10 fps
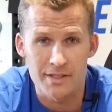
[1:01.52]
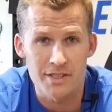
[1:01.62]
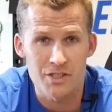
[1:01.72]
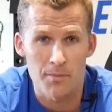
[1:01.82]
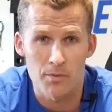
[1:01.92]
this
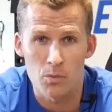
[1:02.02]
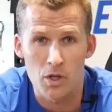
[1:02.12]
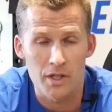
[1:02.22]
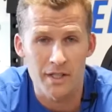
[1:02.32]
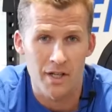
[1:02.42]
type of
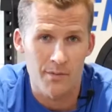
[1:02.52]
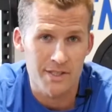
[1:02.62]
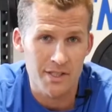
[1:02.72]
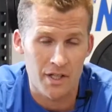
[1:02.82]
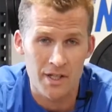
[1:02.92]
work, it's
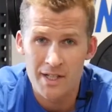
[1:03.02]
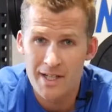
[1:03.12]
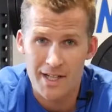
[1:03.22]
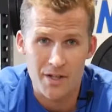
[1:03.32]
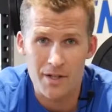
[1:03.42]
going to
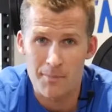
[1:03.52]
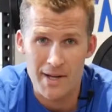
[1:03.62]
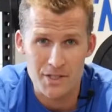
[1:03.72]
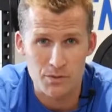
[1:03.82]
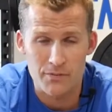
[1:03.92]
only a
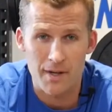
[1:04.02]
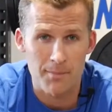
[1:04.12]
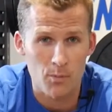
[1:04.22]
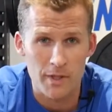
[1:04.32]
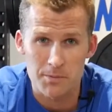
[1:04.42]
matter of a couple
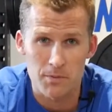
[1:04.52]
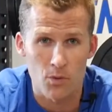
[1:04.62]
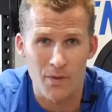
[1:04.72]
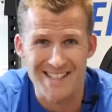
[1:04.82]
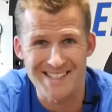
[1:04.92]
of weeks before
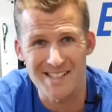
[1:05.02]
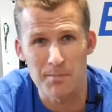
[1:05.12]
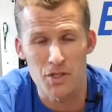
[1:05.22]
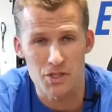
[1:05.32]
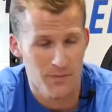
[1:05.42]
that
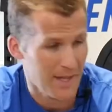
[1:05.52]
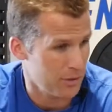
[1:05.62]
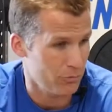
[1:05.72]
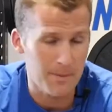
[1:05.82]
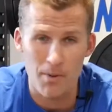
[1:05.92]
stimulus of that
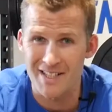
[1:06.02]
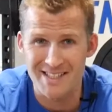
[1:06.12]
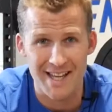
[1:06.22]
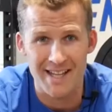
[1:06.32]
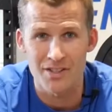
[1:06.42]

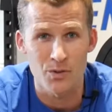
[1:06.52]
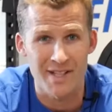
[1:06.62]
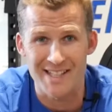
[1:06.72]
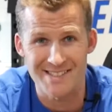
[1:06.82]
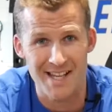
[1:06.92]
3x10 doing
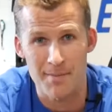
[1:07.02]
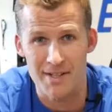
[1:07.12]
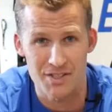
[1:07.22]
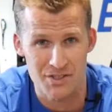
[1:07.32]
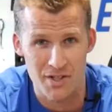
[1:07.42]
that same
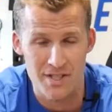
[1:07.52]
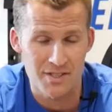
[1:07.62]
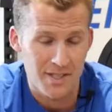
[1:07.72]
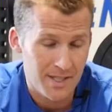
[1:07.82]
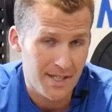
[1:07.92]
exercise
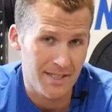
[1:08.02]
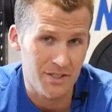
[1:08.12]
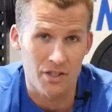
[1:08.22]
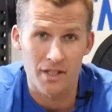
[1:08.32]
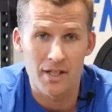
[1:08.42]

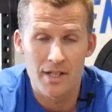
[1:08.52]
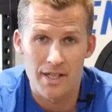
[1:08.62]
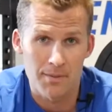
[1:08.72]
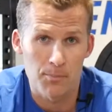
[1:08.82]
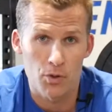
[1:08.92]

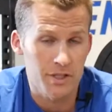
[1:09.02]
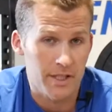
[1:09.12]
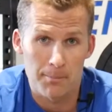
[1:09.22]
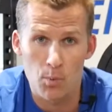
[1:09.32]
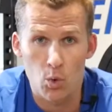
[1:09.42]
your body's going to
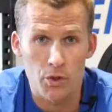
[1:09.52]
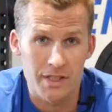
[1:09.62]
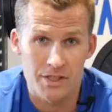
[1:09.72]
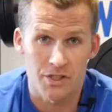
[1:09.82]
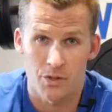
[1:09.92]
get bored, and
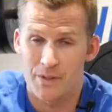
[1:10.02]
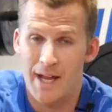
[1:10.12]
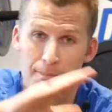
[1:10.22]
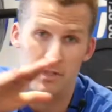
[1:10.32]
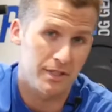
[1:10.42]
it's just going to
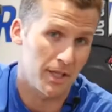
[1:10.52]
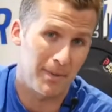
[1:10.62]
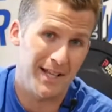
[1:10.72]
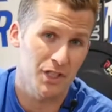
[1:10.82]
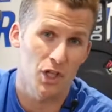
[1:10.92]
adapt and it's going to
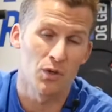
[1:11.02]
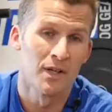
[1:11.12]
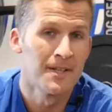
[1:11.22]
plateau.